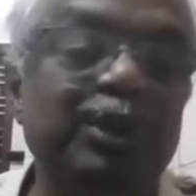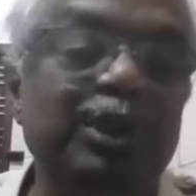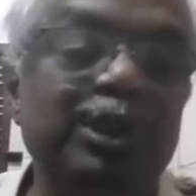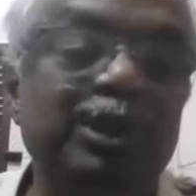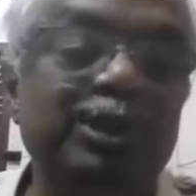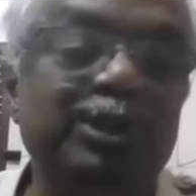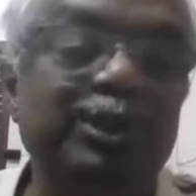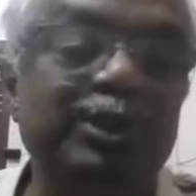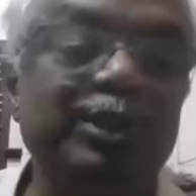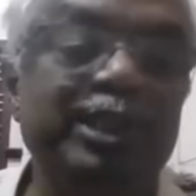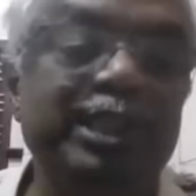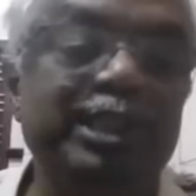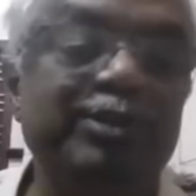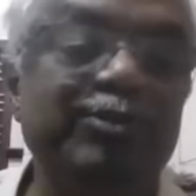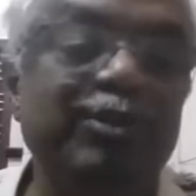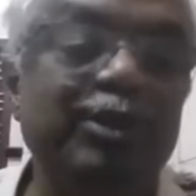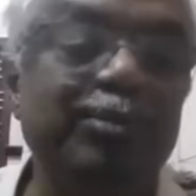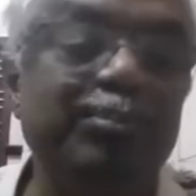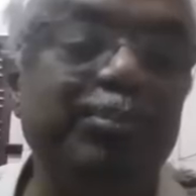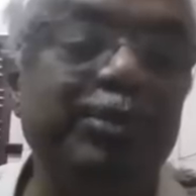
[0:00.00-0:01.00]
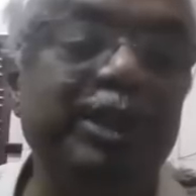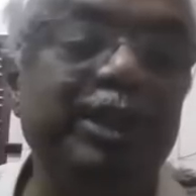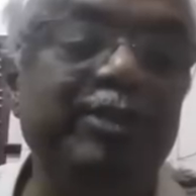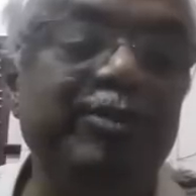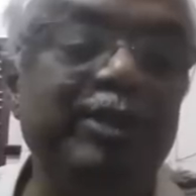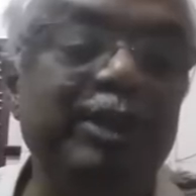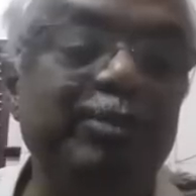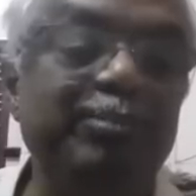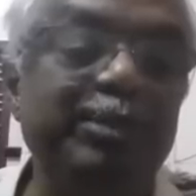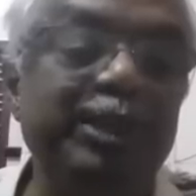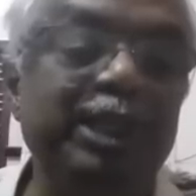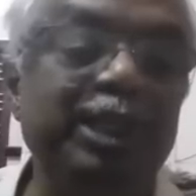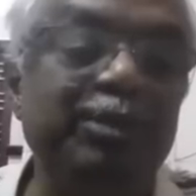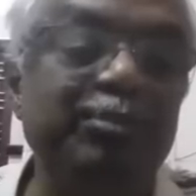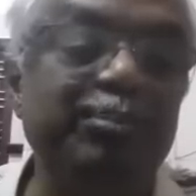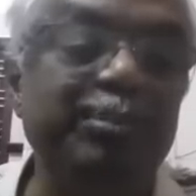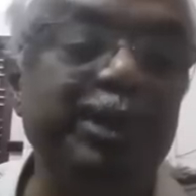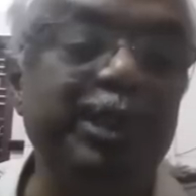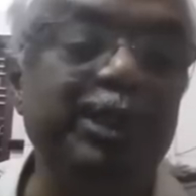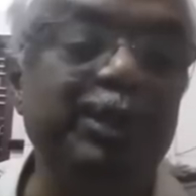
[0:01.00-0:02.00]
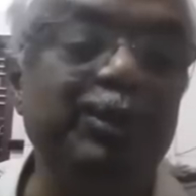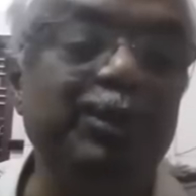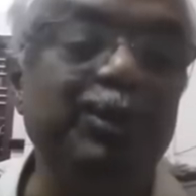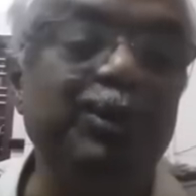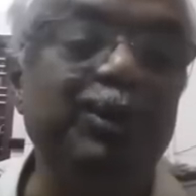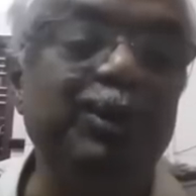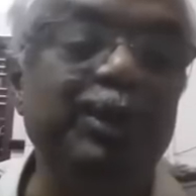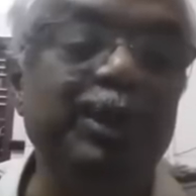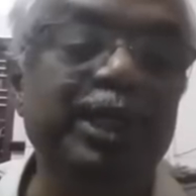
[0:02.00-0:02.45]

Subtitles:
So this will P will become P2